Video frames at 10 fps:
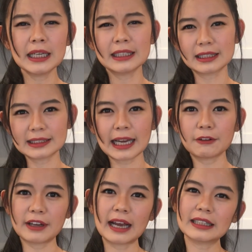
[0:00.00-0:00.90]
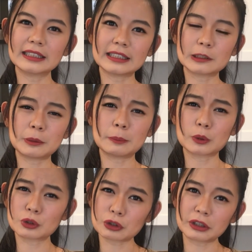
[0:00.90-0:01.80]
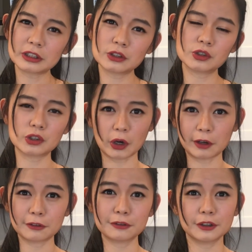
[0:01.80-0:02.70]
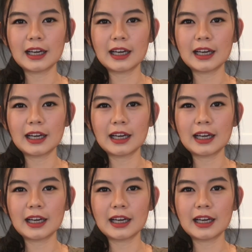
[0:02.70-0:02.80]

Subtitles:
the sad reality is people starting to starve.